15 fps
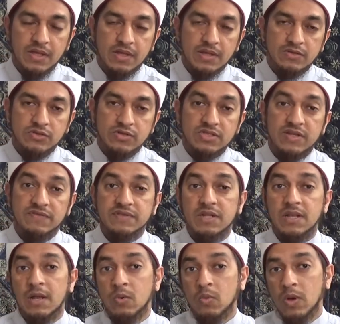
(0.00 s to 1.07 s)
So this nafs
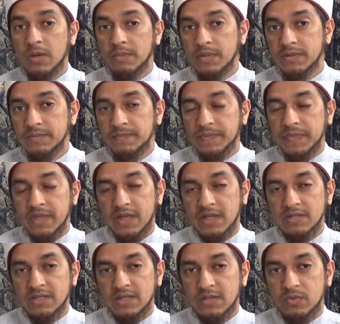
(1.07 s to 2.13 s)
al-lawwama
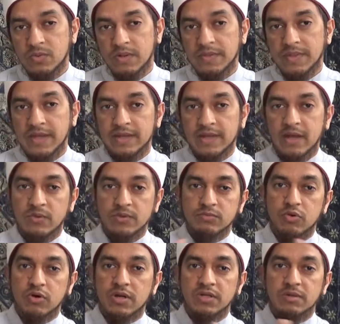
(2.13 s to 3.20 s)
is another one that now is
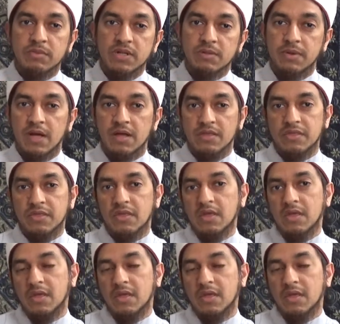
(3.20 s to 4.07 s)
more in the middle path,